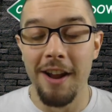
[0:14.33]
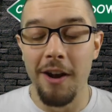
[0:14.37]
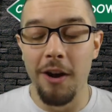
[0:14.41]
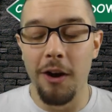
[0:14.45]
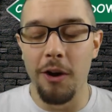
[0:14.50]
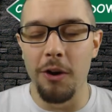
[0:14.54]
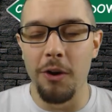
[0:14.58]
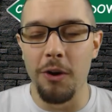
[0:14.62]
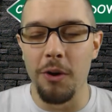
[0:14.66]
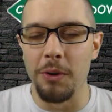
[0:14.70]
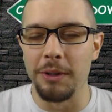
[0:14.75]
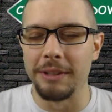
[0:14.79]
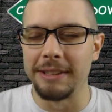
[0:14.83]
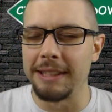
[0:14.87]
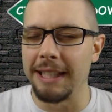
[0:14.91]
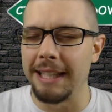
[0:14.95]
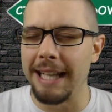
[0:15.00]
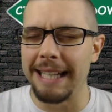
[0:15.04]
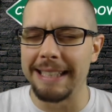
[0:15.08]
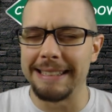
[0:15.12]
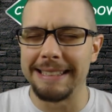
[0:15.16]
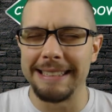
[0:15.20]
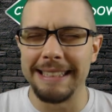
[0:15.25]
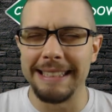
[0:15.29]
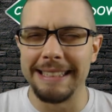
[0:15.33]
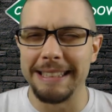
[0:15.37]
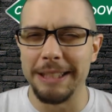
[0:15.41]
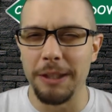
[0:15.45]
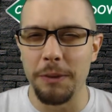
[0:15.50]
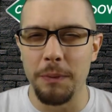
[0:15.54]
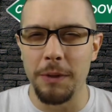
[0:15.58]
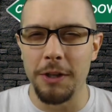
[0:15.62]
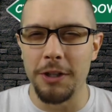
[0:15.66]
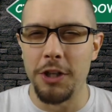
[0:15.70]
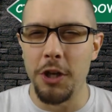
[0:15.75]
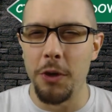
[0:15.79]
Oh, it's the last
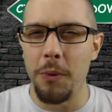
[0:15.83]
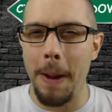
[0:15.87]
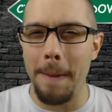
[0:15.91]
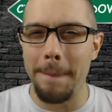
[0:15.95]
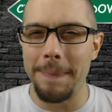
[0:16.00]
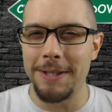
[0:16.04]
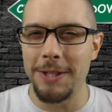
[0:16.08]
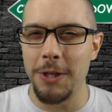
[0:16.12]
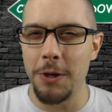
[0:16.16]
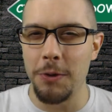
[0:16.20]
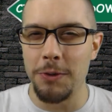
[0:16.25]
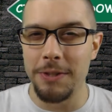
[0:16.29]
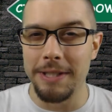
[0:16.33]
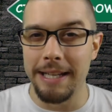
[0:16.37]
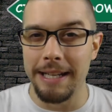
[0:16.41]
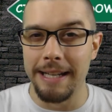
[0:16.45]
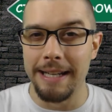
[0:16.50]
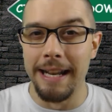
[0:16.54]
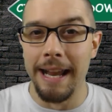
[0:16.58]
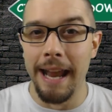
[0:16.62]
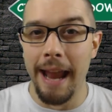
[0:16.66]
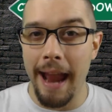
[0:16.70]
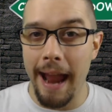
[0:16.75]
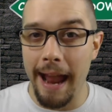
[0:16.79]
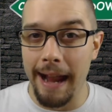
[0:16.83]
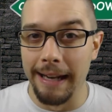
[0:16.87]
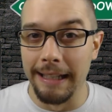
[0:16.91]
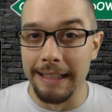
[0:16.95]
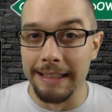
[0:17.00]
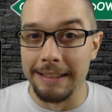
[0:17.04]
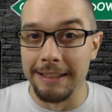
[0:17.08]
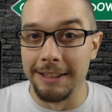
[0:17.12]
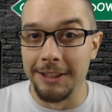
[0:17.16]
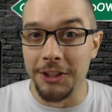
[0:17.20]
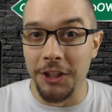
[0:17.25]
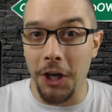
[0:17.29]
season. We're 2 episodes in, and
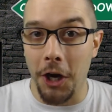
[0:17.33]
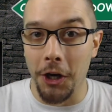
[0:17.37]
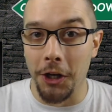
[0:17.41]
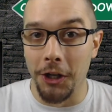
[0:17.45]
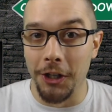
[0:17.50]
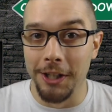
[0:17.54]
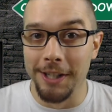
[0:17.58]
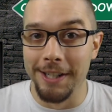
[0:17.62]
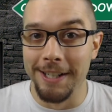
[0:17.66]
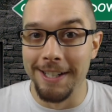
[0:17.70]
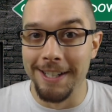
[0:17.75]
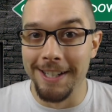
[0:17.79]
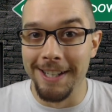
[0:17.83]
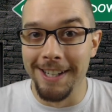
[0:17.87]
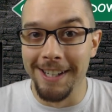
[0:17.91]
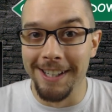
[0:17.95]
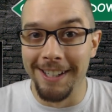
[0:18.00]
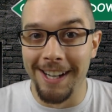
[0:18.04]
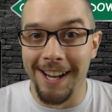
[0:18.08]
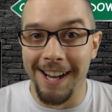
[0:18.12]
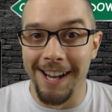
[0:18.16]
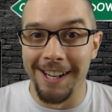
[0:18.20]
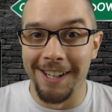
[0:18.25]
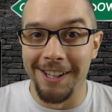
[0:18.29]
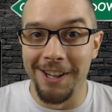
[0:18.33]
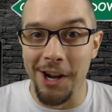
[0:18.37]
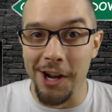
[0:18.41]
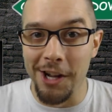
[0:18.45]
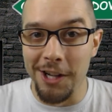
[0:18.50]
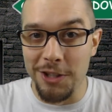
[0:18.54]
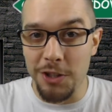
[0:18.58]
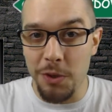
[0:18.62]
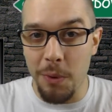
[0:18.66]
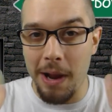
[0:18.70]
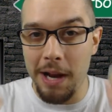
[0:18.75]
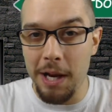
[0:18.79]
it's starting to get
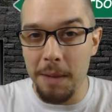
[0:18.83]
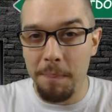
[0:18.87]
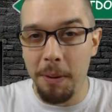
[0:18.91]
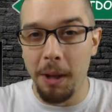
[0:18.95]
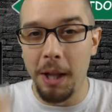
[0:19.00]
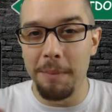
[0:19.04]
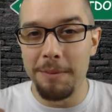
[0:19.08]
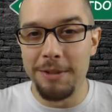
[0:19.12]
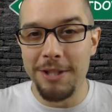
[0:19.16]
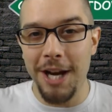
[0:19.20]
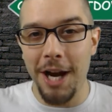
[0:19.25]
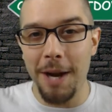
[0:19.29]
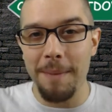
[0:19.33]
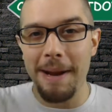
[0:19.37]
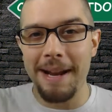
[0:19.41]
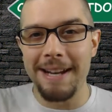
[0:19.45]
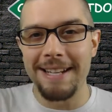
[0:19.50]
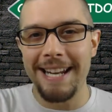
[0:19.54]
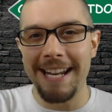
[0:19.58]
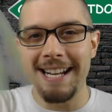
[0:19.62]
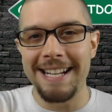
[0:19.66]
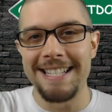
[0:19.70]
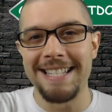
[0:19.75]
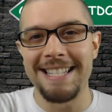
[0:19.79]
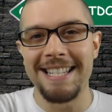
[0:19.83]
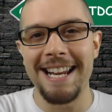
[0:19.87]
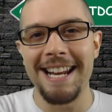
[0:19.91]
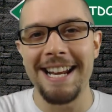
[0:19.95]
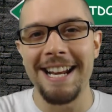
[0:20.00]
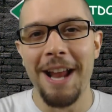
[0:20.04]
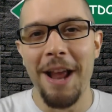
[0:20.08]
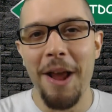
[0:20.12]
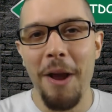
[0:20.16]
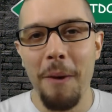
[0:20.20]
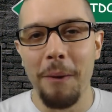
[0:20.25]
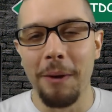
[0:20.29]
good. So why don't you pull up a chair, man? Take a
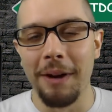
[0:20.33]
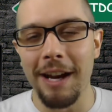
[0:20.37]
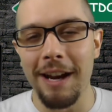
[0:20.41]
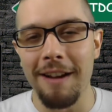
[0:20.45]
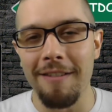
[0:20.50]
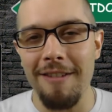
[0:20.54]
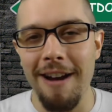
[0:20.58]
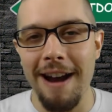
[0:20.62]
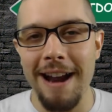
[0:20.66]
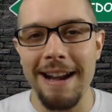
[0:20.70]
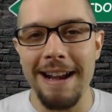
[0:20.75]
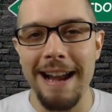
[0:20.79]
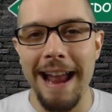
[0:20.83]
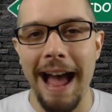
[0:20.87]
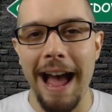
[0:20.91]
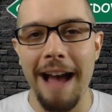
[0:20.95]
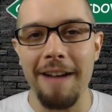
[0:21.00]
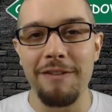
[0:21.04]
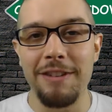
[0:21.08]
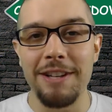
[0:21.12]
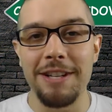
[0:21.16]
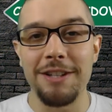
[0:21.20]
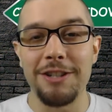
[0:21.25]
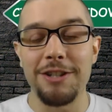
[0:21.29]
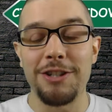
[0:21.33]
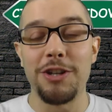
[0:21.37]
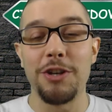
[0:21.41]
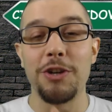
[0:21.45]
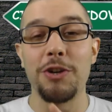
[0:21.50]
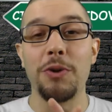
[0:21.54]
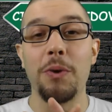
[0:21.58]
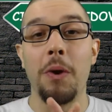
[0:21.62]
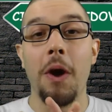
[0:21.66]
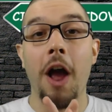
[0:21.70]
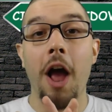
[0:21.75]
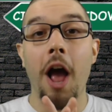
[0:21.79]
seat. We're getting ready to dive
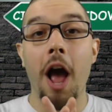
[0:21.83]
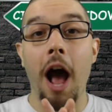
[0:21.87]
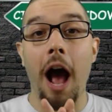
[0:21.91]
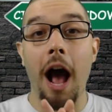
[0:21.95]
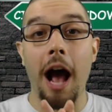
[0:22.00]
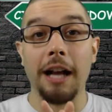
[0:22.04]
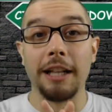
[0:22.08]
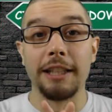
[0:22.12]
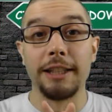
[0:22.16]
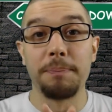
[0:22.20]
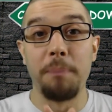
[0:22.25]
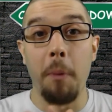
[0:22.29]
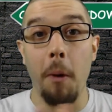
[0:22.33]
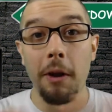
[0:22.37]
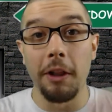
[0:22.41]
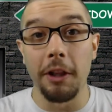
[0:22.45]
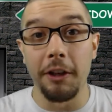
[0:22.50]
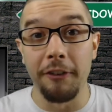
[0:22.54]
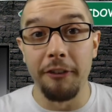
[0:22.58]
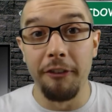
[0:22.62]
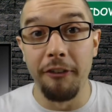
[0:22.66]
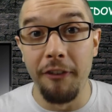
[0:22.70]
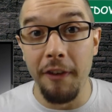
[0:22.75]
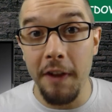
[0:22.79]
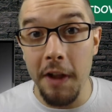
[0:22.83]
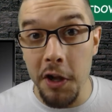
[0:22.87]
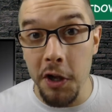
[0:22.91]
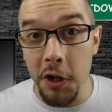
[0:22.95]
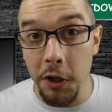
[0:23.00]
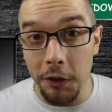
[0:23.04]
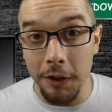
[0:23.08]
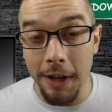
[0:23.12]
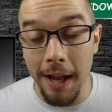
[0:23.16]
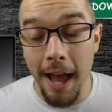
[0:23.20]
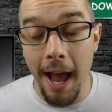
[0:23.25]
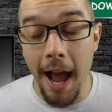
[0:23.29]
into
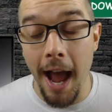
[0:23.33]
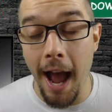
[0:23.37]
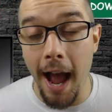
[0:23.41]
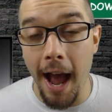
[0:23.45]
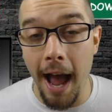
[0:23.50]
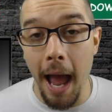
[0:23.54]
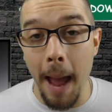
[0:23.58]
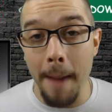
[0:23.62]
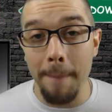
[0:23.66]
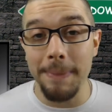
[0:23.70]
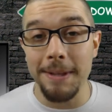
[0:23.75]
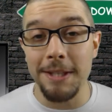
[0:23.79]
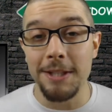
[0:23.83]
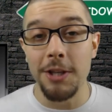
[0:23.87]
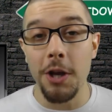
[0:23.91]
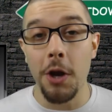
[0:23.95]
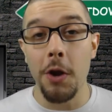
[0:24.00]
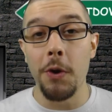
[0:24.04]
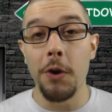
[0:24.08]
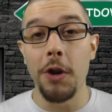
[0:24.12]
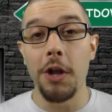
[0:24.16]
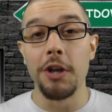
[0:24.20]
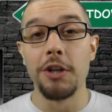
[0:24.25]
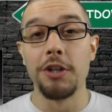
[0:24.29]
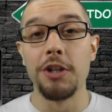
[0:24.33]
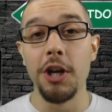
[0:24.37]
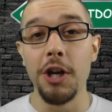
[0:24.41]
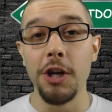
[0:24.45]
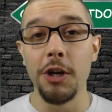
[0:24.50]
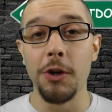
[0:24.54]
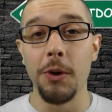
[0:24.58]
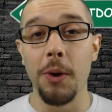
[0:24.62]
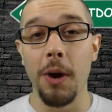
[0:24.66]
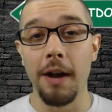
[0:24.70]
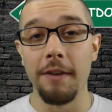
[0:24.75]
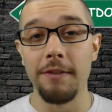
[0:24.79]
spoiler-filled episode
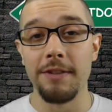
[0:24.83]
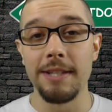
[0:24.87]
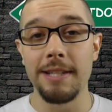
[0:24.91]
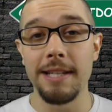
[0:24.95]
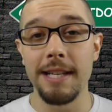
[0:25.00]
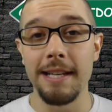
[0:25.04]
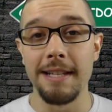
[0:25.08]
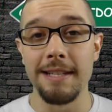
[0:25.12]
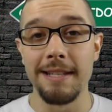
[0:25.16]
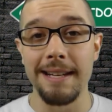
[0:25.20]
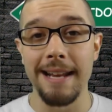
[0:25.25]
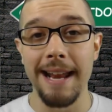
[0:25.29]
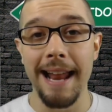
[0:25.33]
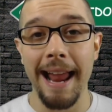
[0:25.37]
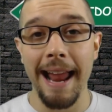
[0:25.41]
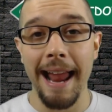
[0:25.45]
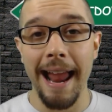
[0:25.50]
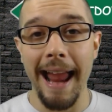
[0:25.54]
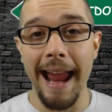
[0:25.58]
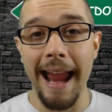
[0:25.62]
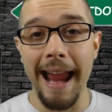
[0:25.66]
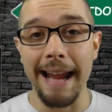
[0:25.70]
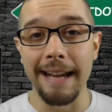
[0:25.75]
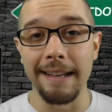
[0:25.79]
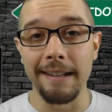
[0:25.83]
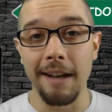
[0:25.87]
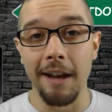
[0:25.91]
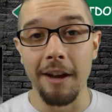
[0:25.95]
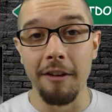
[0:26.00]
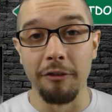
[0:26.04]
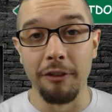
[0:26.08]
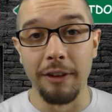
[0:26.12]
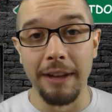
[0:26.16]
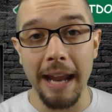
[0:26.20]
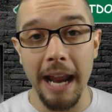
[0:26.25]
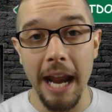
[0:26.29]
2 of season 8
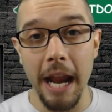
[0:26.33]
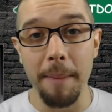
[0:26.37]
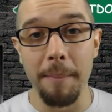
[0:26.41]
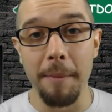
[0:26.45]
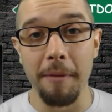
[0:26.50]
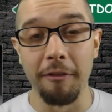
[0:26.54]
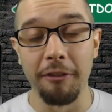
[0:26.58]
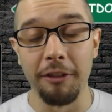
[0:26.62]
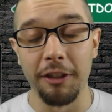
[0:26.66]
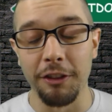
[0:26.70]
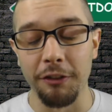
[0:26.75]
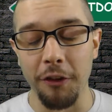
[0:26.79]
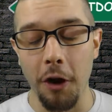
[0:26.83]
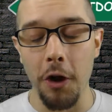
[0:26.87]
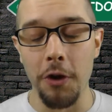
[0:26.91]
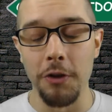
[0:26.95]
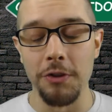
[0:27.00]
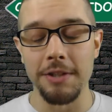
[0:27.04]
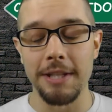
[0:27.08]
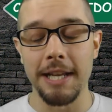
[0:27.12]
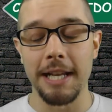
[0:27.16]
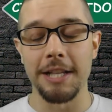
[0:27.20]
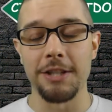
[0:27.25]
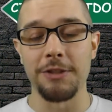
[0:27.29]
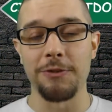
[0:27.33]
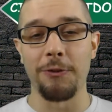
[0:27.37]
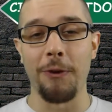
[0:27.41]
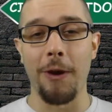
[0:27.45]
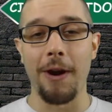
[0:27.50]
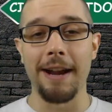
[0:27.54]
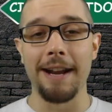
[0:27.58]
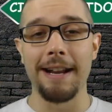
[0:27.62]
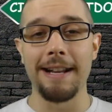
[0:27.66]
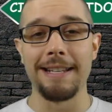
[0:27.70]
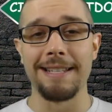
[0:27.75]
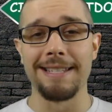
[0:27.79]
of Game of Thrones. That's
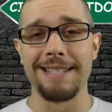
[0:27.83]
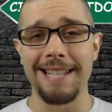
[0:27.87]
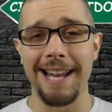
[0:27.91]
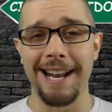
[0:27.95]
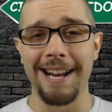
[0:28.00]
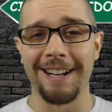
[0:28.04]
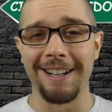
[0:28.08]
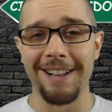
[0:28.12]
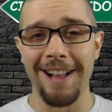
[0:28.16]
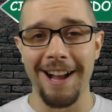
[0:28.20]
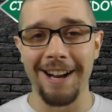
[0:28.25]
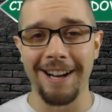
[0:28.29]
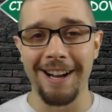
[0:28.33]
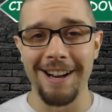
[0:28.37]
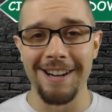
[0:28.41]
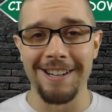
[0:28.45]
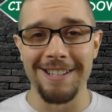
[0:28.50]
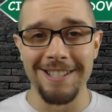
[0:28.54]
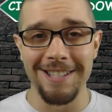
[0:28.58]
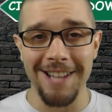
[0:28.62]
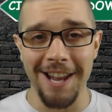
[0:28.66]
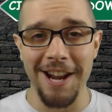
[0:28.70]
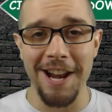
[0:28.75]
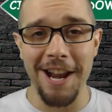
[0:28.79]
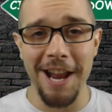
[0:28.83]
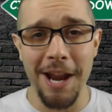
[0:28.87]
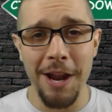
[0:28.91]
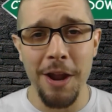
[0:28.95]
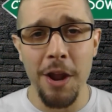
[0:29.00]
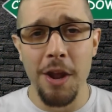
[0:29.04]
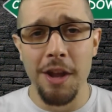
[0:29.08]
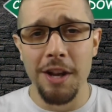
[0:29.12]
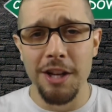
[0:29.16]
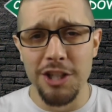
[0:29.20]
right. It is 10 o'clock on a Sunday.